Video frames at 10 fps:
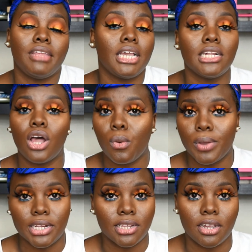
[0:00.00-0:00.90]
He's
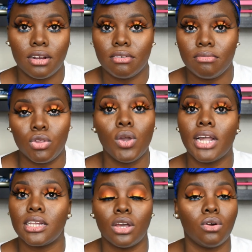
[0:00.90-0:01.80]
always there. You
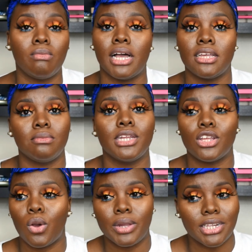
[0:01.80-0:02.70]
guys know my husband is
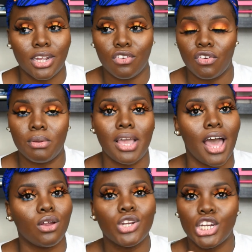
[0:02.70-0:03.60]
always there for me.
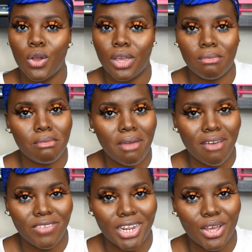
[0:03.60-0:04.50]
I don't show him in my
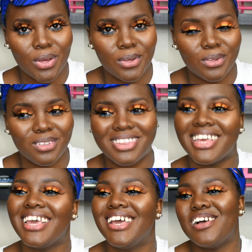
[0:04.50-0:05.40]
videos,
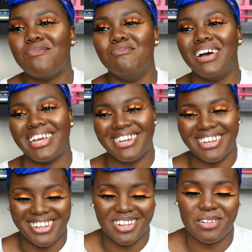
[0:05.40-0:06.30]
but
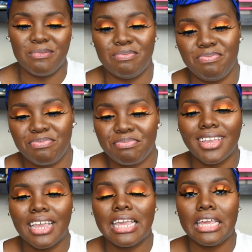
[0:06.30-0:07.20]
um,
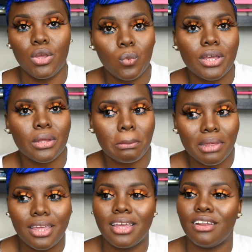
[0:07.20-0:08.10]
he will
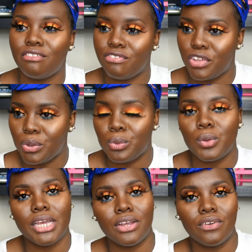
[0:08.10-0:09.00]
be in a few
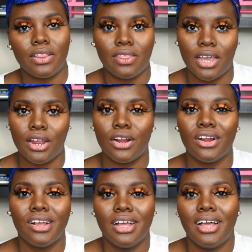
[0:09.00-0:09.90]
here and there
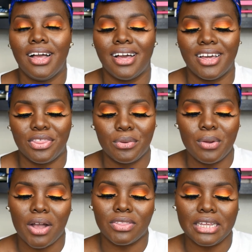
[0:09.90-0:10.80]
uh,
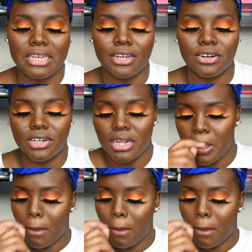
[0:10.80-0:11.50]
throughout the years.